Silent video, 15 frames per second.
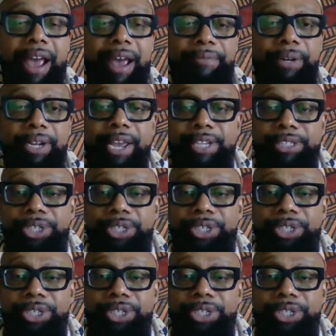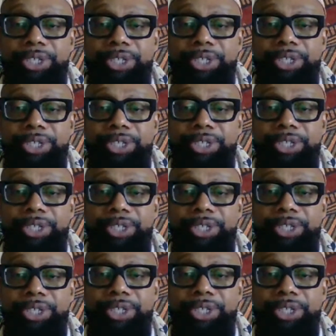Just imagine that